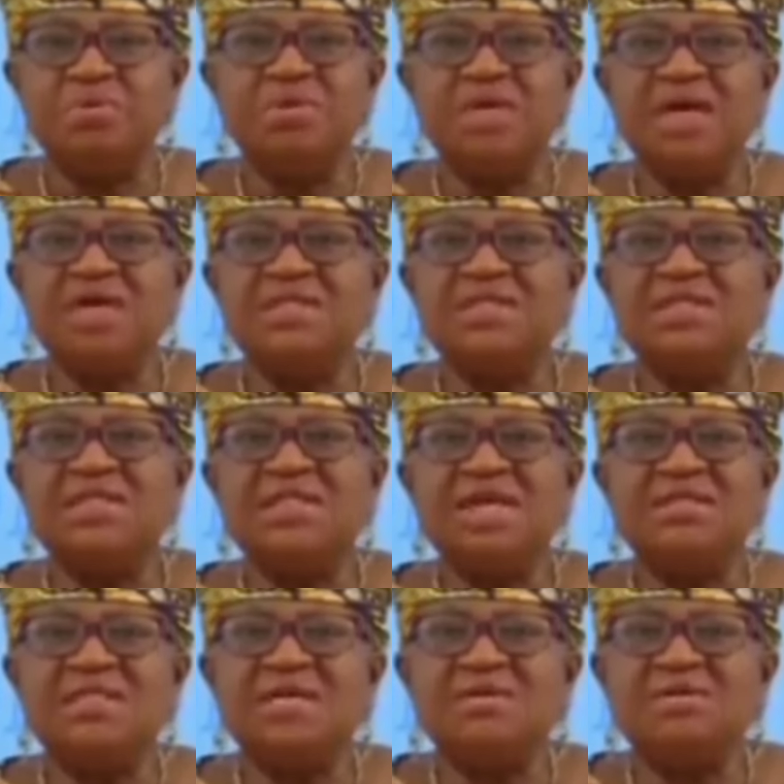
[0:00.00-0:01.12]
we can see
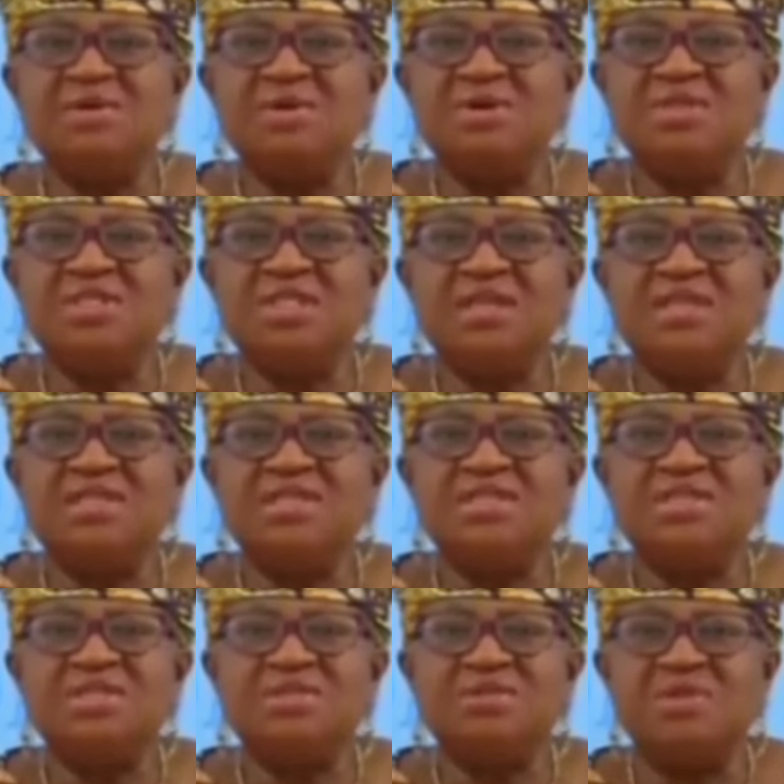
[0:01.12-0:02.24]
that technology and
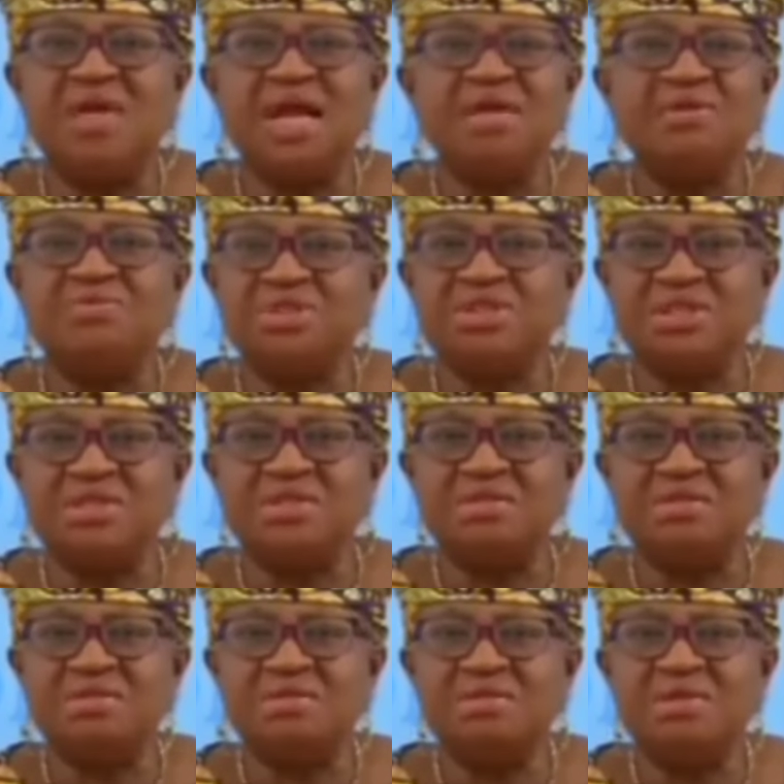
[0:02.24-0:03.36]
digital are
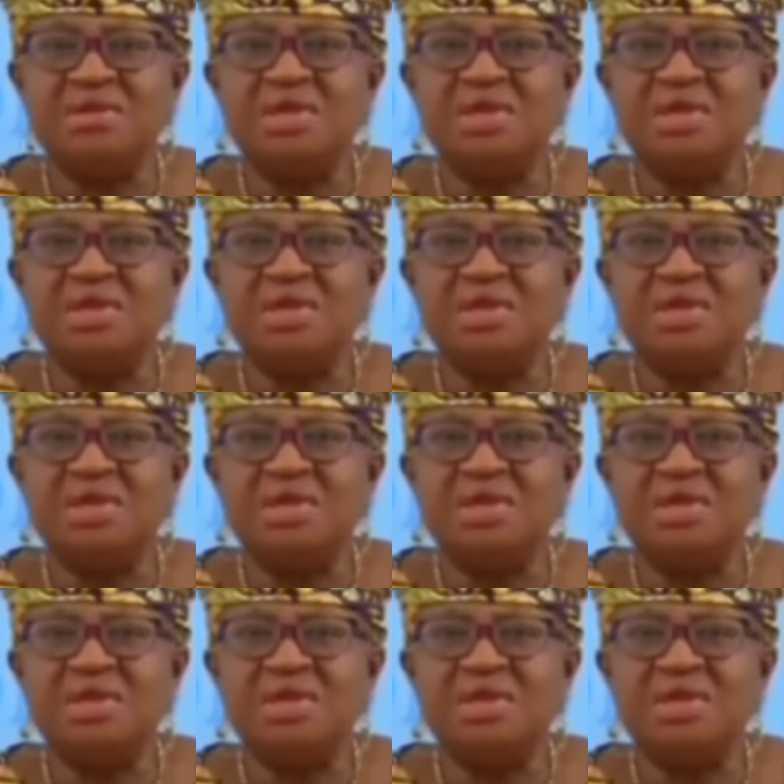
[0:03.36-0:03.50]
critical.